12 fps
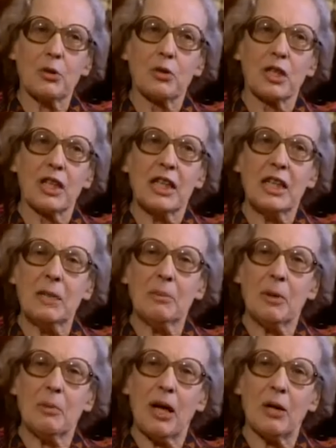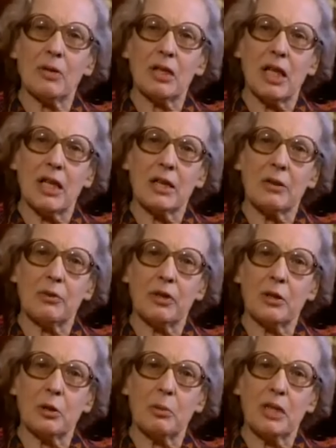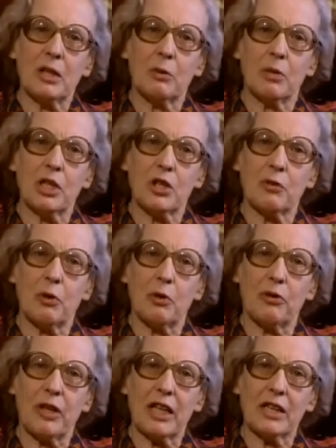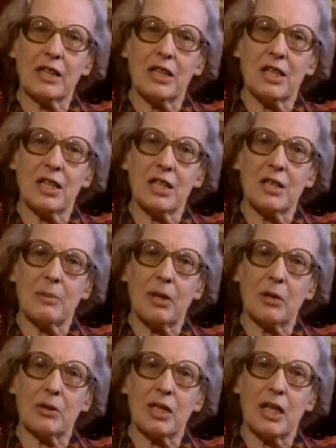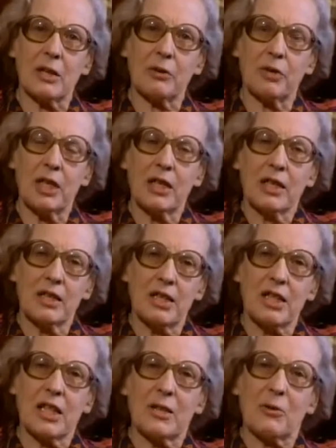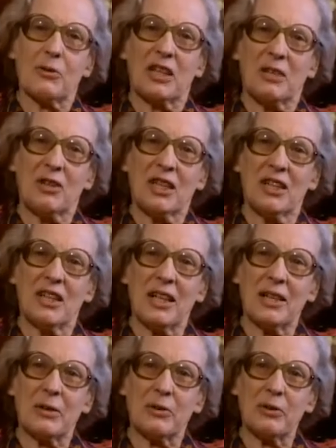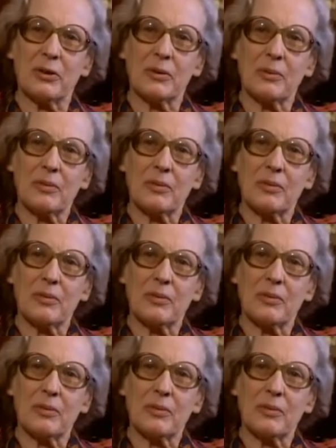to dream about life and to make wishful fantasies about life instead of living life.